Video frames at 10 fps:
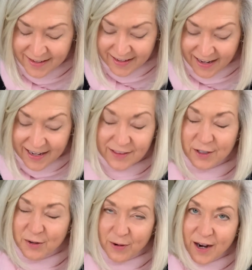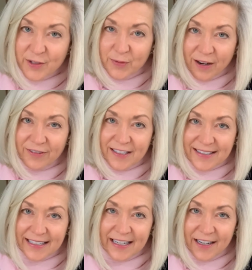Uh, the cross
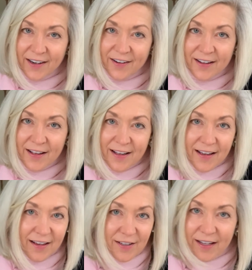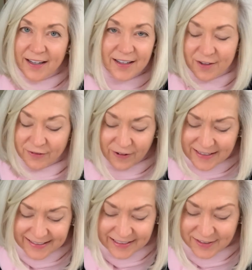reference here uh,
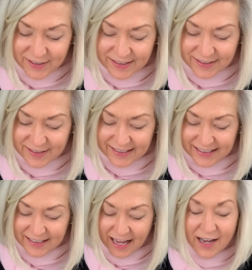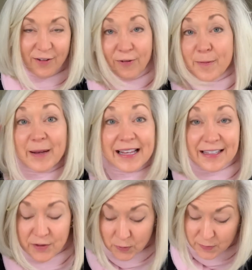friends, this is, uh, for me,
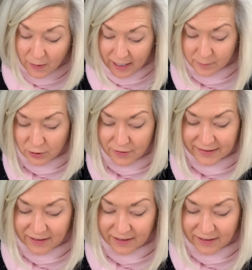this was mind-blowing.